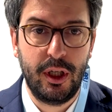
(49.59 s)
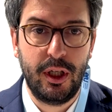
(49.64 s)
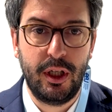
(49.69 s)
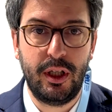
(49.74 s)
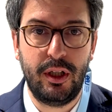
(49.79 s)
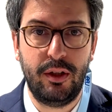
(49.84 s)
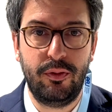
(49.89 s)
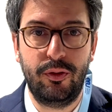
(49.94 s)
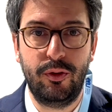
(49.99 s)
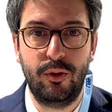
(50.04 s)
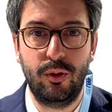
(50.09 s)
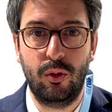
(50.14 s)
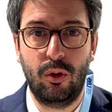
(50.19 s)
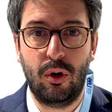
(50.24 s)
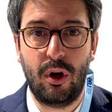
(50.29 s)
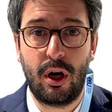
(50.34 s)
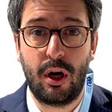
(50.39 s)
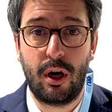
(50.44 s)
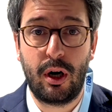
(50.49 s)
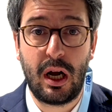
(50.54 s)
if you
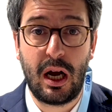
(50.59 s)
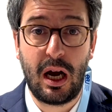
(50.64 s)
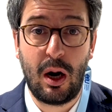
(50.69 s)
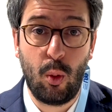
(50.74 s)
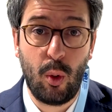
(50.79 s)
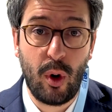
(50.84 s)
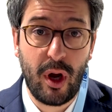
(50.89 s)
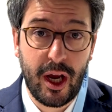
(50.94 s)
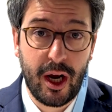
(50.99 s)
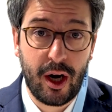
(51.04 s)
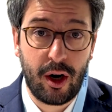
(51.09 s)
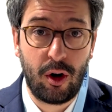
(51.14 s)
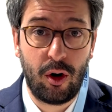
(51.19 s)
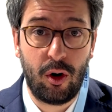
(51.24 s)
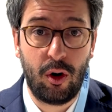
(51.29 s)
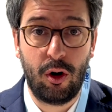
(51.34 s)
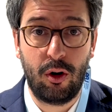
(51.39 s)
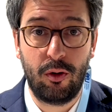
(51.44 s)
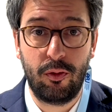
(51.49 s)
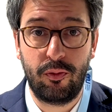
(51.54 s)
are aware
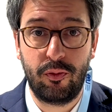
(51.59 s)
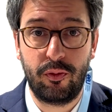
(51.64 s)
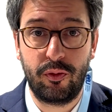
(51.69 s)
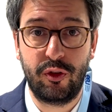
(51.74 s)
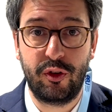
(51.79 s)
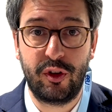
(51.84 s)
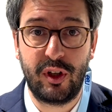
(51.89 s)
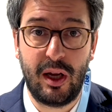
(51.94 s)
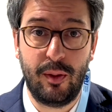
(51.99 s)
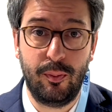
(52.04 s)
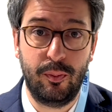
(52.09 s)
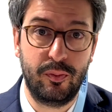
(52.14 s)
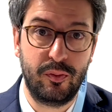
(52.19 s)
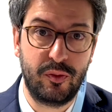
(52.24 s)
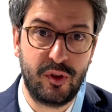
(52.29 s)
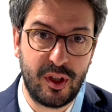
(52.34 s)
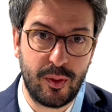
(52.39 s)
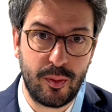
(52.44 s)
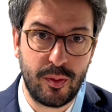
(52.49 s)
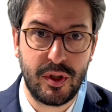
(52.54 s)
of some
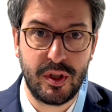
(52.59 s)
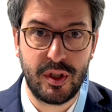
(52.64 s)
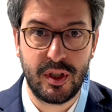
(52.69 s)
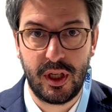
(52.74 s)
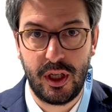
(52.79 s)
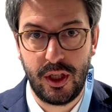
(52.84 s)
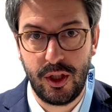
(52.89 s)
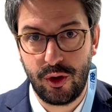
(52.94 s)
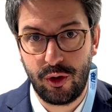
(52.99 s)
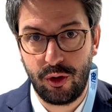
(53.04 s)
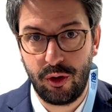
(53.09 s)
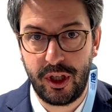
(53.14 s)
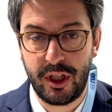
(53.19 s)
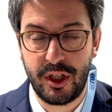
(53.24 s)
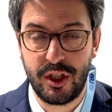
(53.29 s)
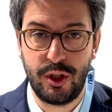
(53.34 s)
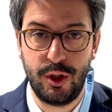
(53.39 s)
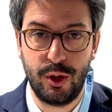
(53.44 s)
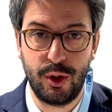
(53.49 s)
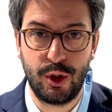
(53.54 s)
tips and
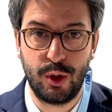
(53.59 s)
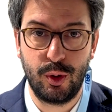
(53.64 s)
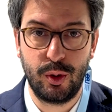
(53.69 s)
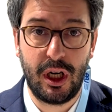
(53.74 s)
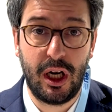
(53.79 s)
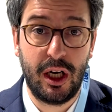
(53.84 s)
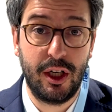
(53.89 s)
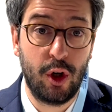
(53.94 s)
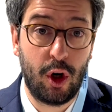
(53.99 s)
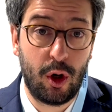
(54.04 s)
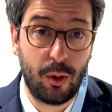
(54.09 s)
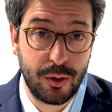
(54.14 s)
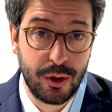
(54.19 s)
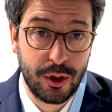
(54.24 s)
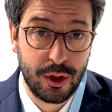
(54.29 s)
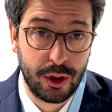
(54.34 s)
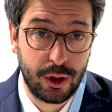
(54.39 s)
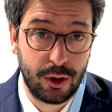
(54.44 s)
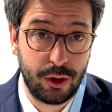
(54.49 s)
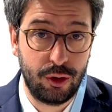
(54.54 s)
tricks you should adopt